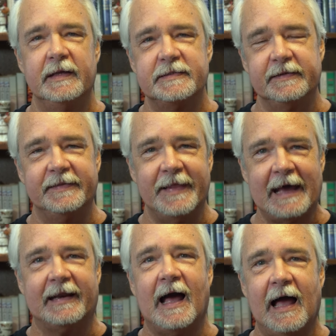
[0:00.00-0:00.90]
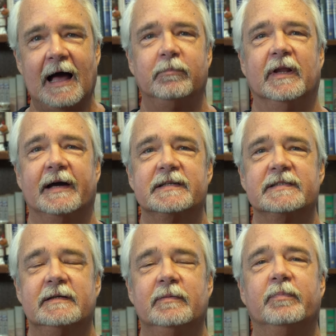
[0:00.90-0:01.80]
isn't that
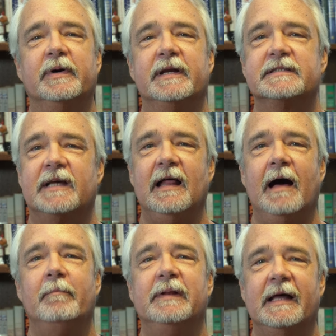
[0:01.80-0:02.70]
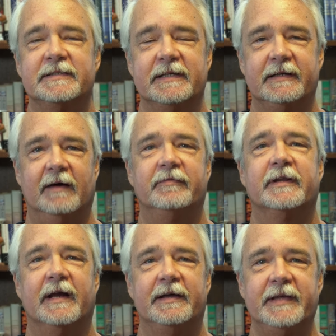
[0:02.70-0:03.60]
complex, but it's complex enough
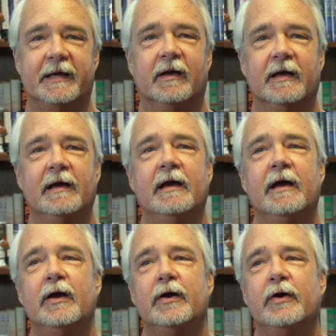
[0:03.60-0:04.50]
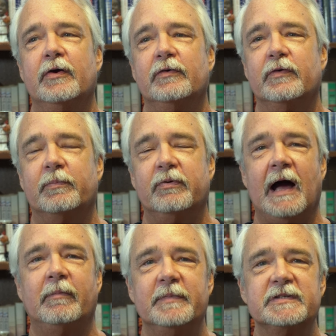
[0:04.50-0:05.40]
that I think the
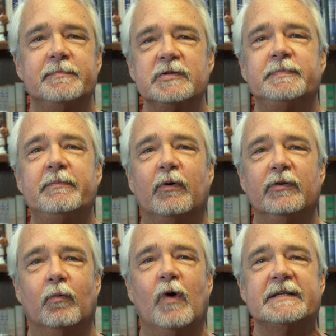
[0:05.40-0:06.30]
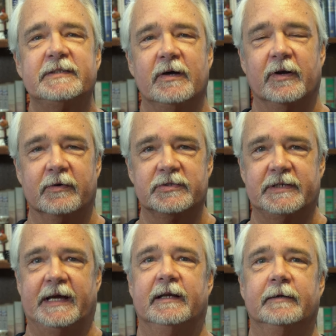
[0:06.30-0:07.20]
problem is most people in the West don't
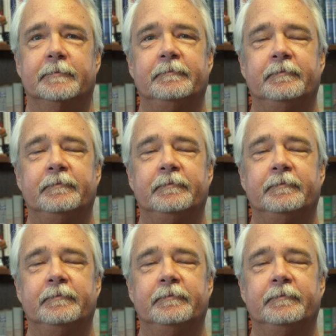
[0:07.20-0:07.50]
understand it.